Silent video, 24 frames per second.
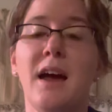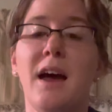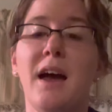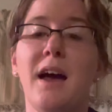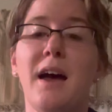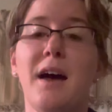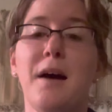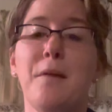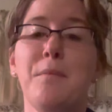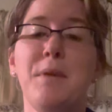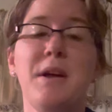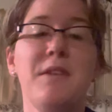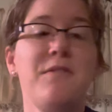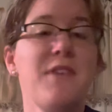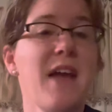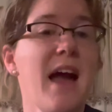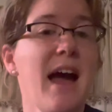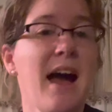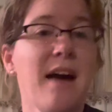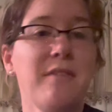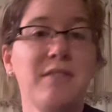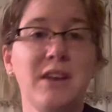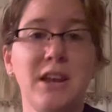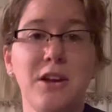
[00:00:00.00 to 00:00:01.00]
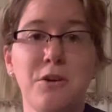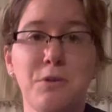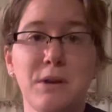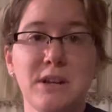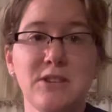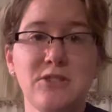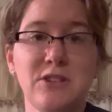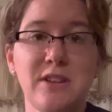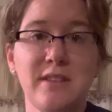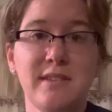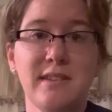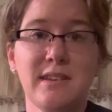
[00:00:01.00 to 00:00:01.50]
If you have any
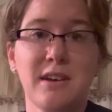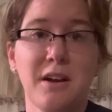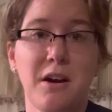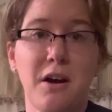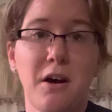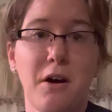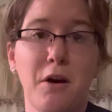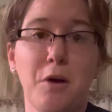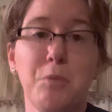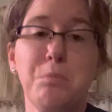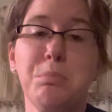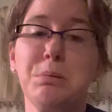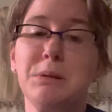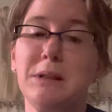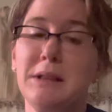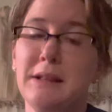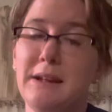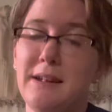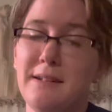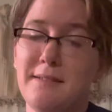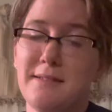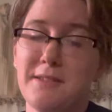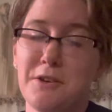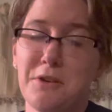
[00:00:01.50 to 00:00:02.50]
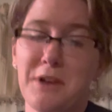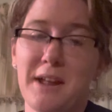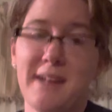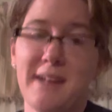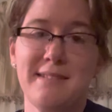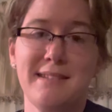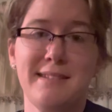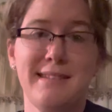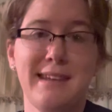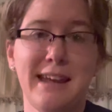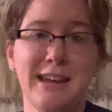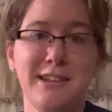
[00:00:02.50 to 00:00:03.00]
questions at all, please don't
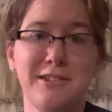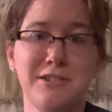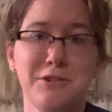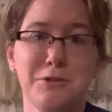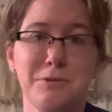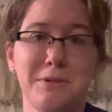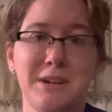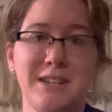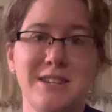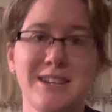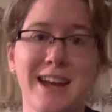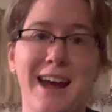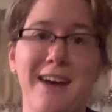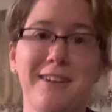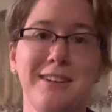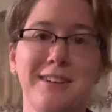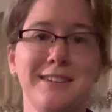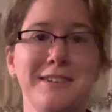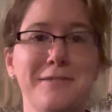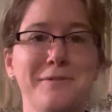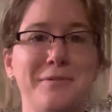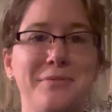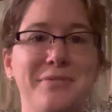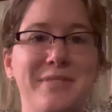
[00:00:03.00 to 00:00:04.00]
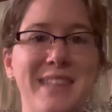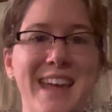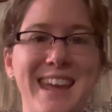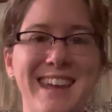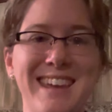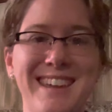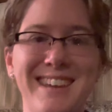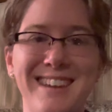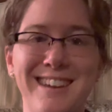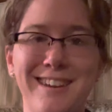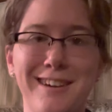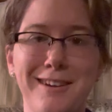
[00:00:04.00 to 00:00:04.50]
hesitate to reach out.
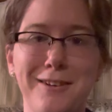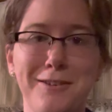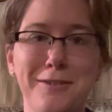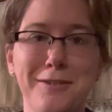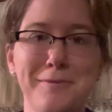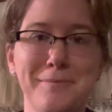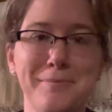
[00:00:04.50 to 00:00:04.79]
Thank you.